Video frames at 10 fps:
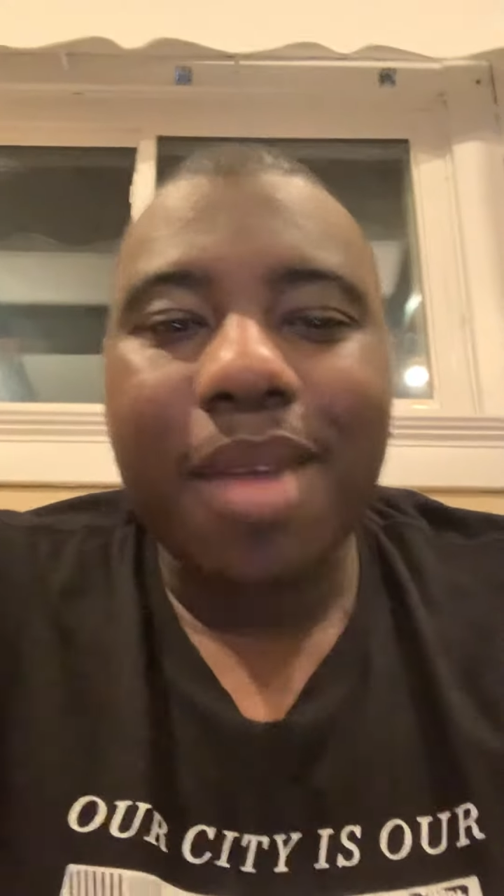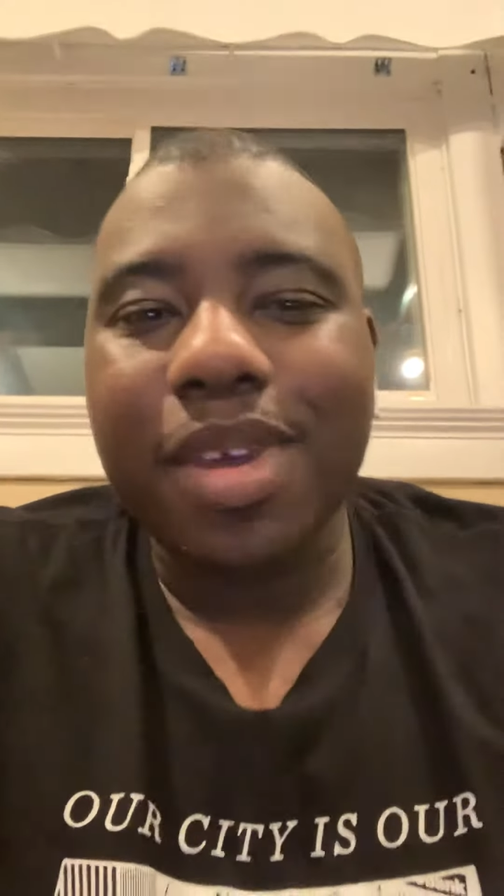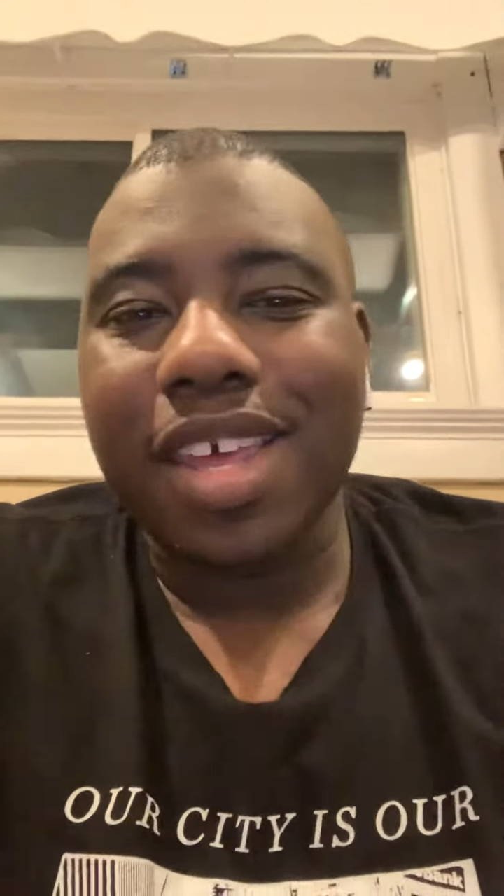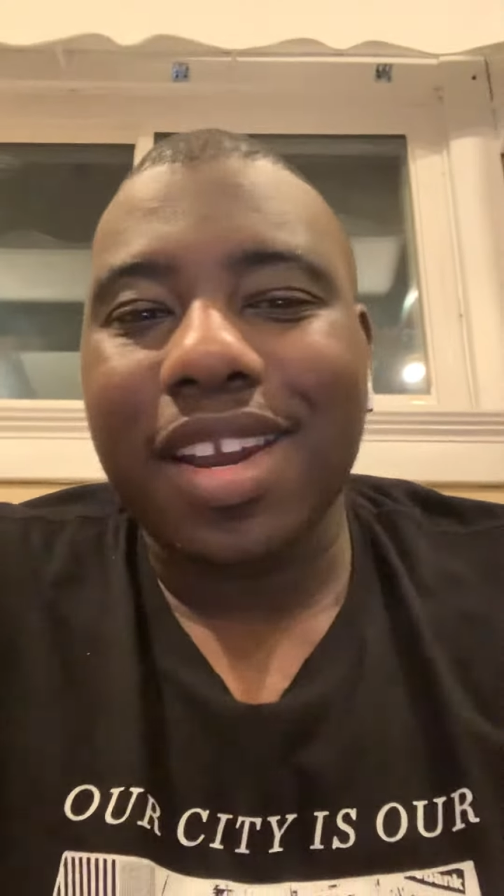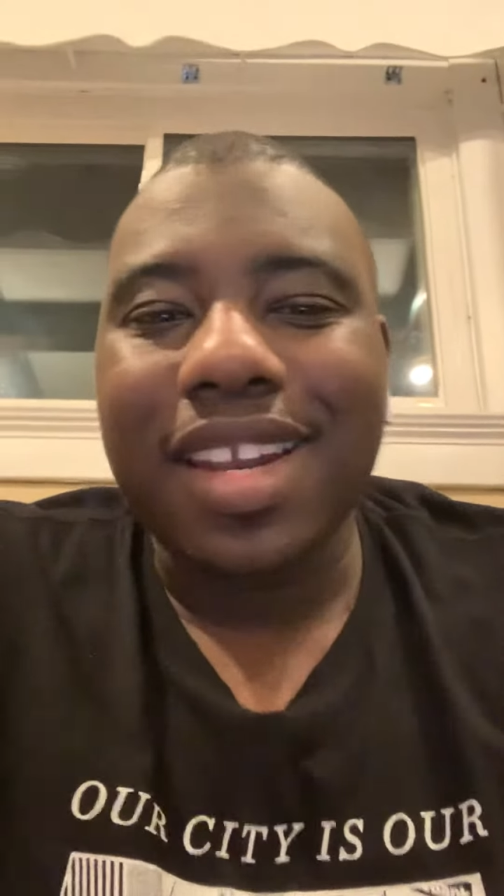
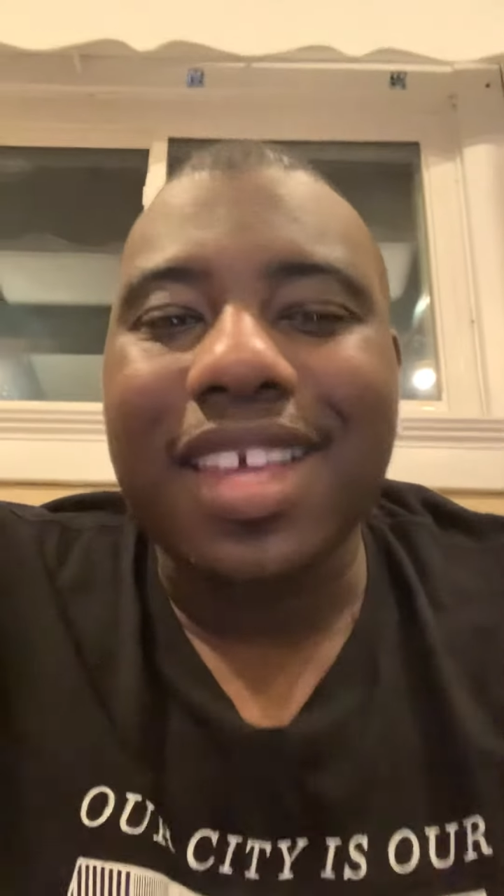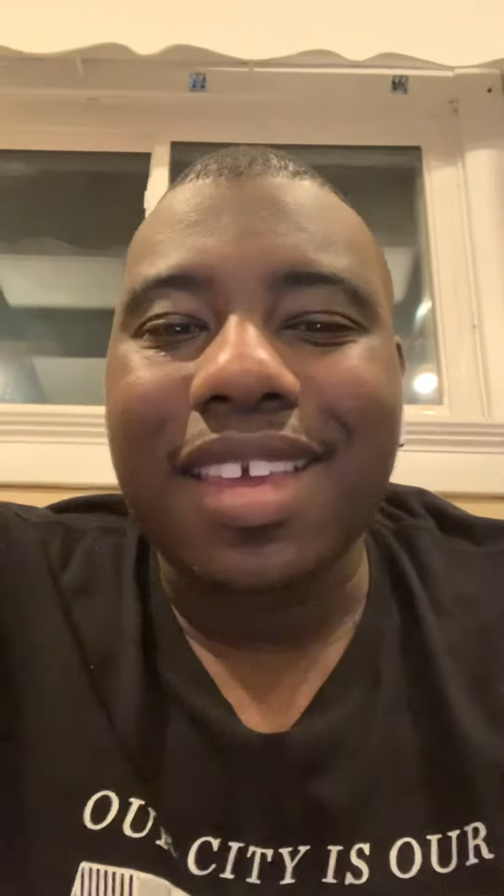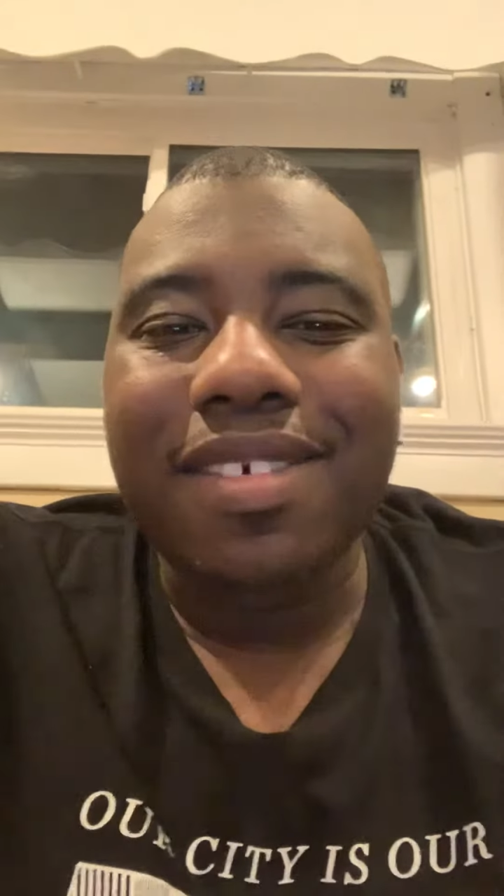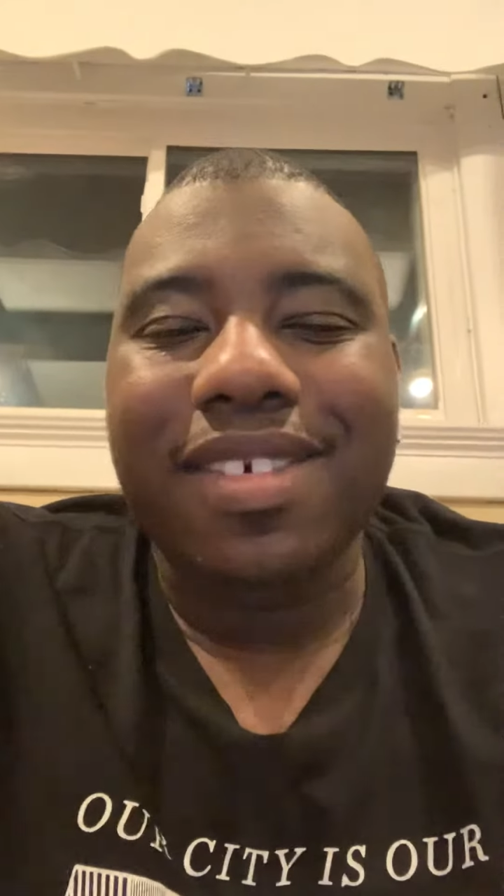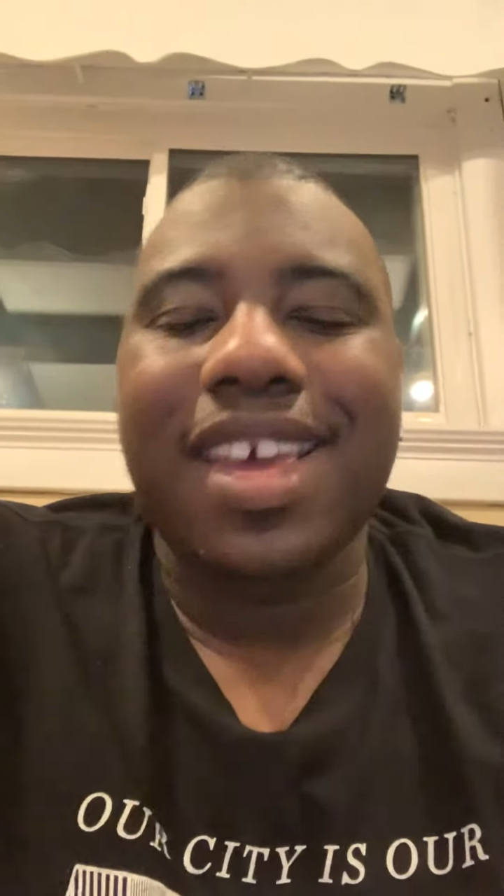there to
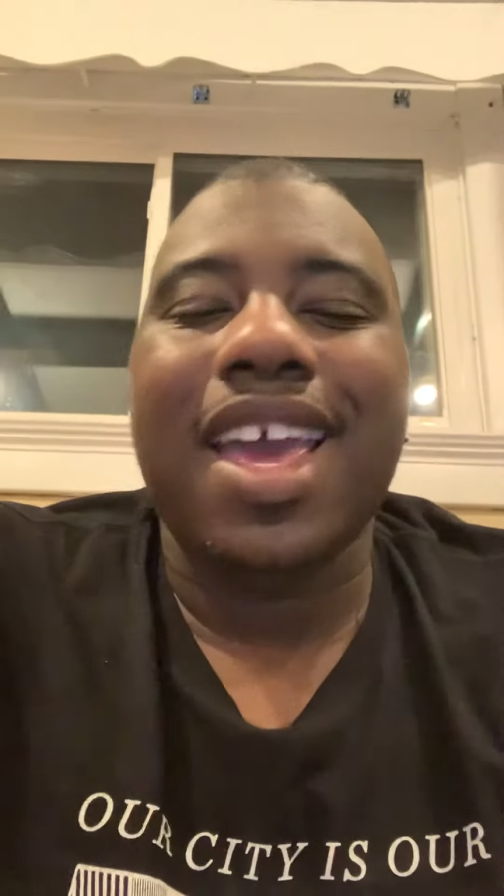leave.